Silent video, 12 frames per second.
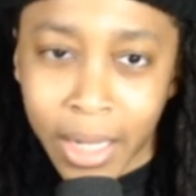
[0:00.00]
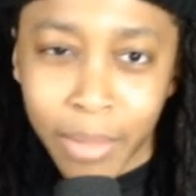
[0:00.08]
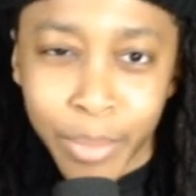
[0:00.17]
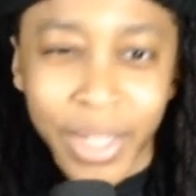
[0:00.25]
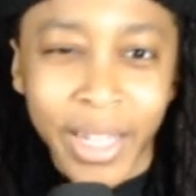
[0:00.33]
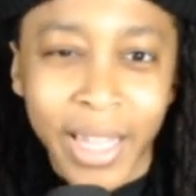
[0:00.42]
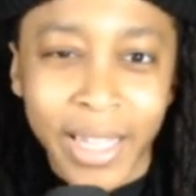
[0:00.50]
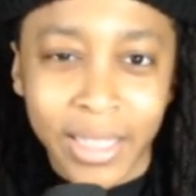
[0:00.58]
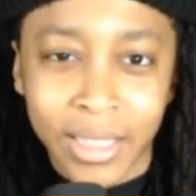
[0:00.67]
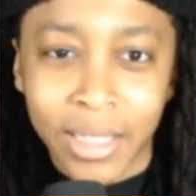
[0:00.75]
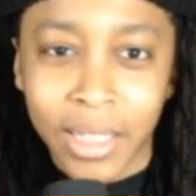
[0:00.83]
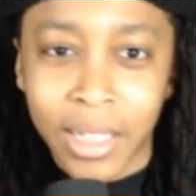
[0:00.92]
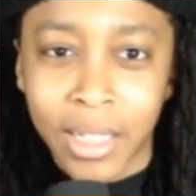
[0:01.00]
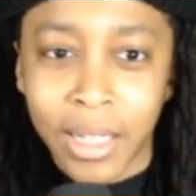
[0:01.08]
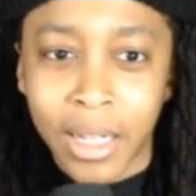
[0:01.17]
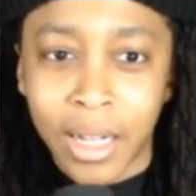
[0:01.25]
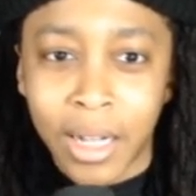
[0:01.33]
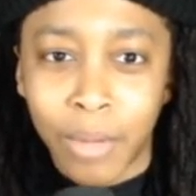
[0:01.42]
will be nice to
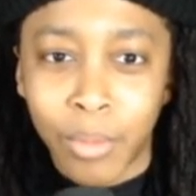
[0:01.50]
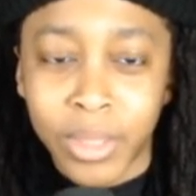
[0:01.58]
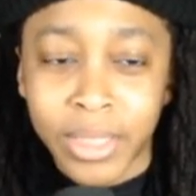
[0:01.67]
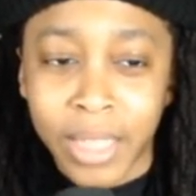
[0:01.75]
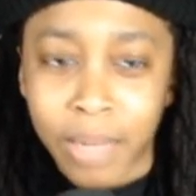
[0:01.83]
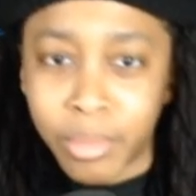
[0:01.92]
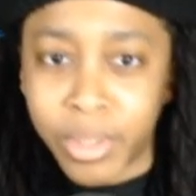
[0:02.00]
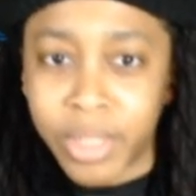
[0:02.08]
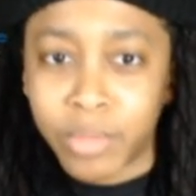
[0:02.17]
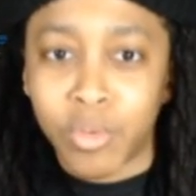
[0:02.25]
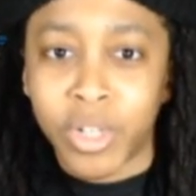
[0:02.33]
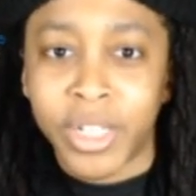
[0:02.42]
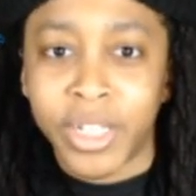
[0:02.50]
see uh, what Teddy Bridgewater